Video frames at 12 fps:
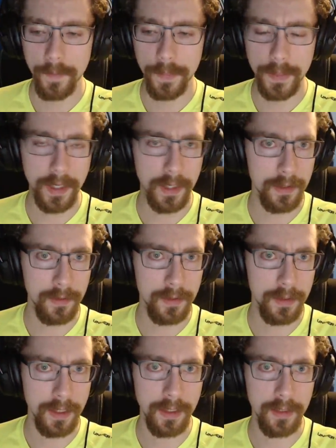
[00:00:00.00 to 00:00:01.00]

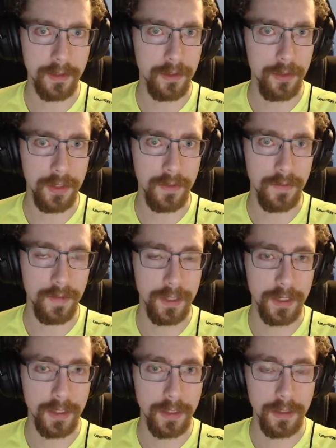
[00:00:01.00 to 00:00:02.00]
tolerance and
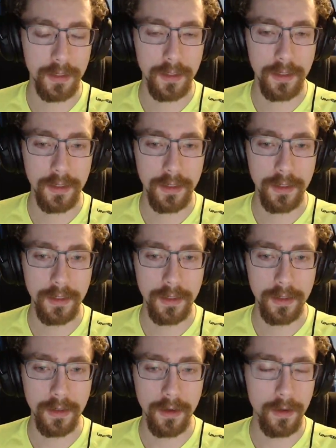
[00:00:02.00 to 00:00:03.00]
inclusiveness,
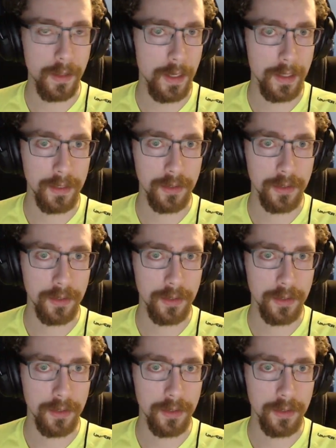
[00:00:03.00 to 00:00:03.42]
all that